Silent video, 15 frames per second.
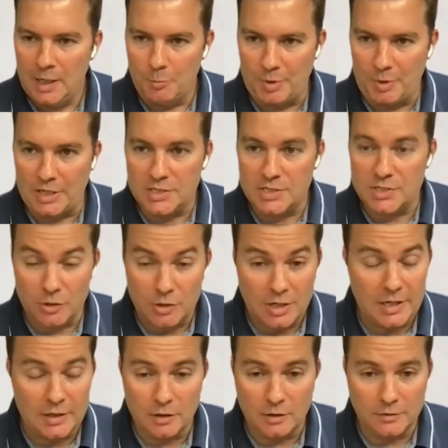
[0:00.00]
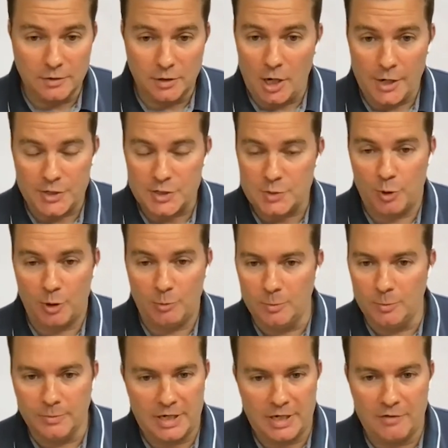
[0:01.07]
But certainly the hardest
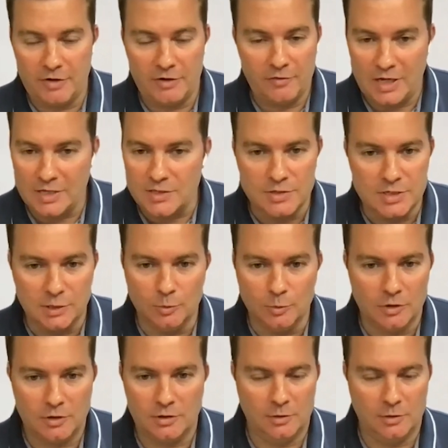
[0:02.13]
problem that I've ever had to deal with